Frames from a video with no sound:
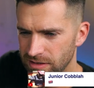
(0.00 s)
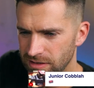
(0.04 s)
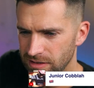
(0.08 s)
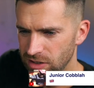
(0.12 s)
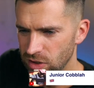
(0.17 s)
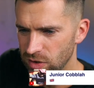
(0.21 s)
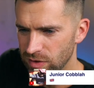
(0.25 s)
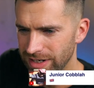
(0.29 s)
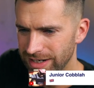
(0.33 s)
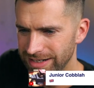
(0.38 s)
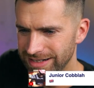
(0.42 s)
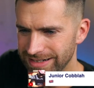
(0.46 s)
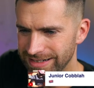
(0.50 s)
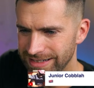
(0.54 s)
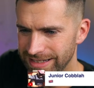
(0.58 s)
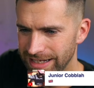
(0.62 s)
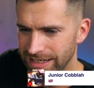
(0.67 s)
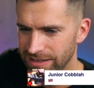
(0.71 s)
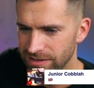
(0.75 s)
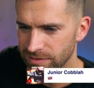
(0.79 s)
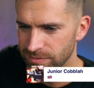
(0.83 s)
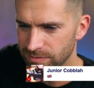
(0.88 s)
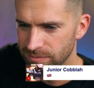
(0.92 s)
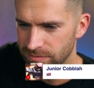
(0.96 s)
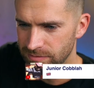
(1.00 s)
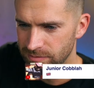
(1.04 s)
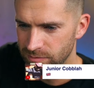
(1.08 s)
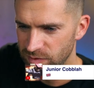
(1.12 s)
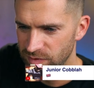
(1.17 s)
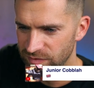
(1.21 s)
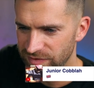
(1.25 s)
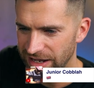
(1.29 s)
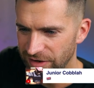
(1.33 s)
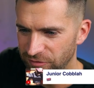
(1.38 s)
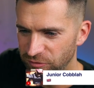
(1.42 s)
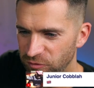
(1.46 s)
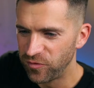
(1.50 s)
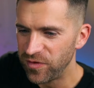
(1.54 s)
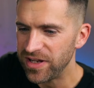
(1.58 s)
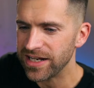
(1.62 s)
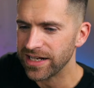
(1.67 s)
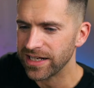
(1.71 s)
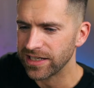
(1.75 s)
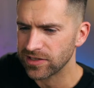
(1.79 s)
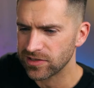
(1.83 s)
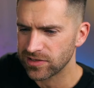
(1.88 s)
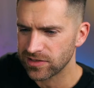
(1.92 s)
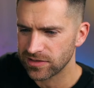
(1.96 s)
United Kingdom. We've got
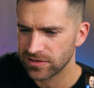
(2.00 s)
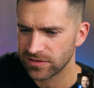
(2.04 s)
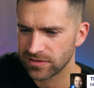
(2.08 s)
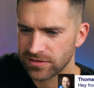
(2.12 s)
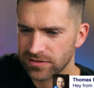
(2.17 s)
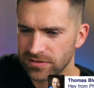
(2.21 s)
Phoenix.